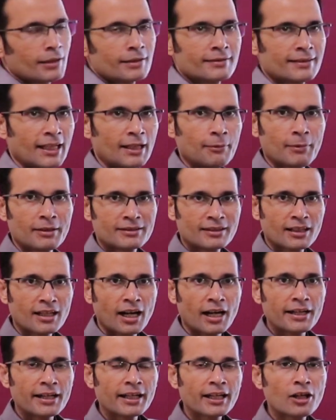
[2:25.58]
Same as the
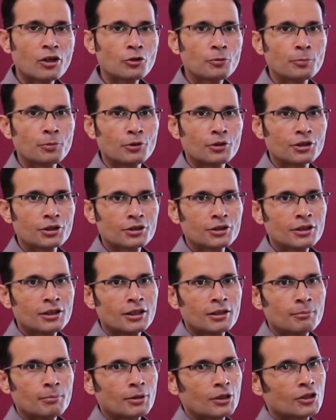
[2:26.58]
cardiac output,
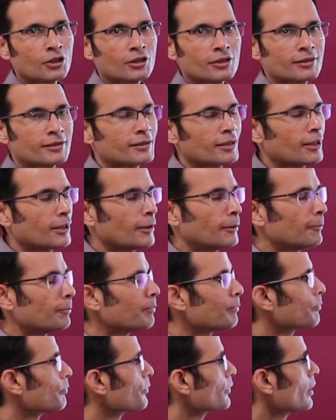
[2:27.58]
because
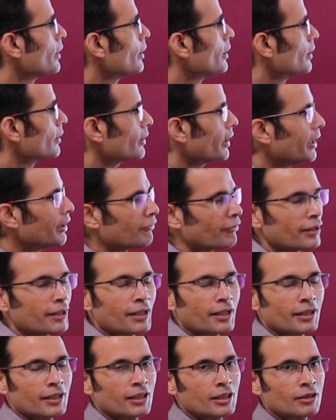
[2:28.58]
right
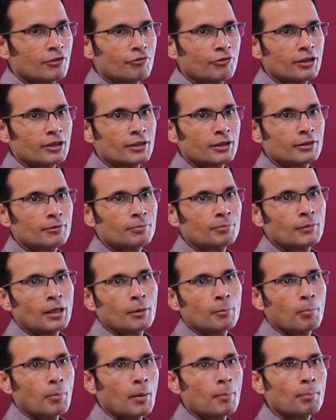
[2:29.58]
ventricle will
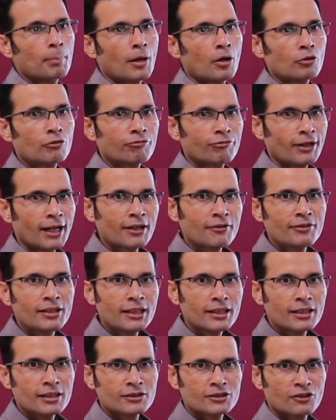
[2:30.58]
pump out 5
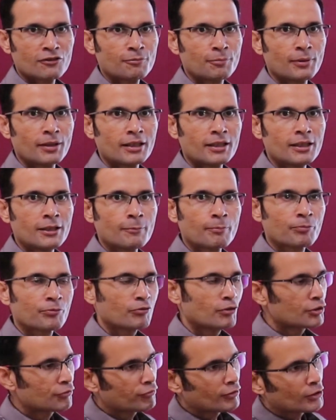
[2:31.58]
liters of blood,
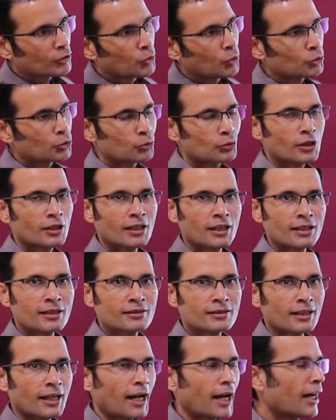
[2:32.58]
which will go through the
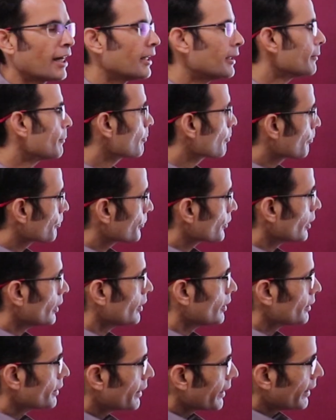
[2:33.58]
lungs and
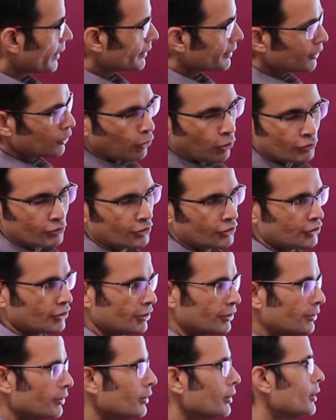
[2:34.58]
take the
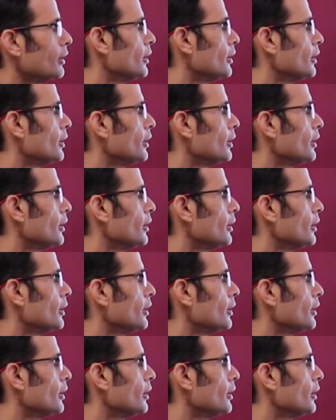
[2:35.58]
oxygen